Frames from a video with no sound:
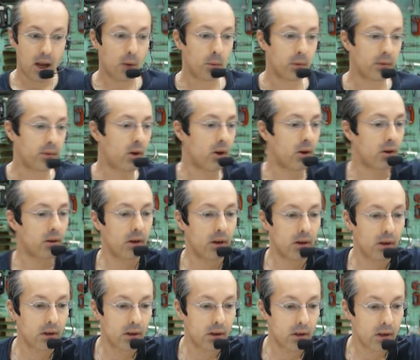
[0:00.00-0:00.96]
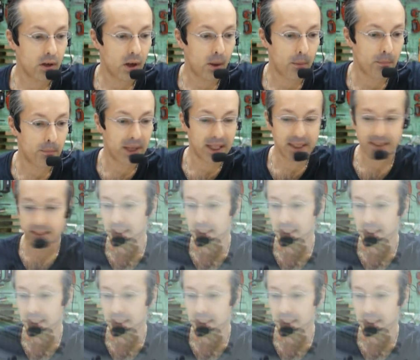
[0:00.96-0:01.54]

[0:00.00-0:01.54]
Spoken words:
We've got a big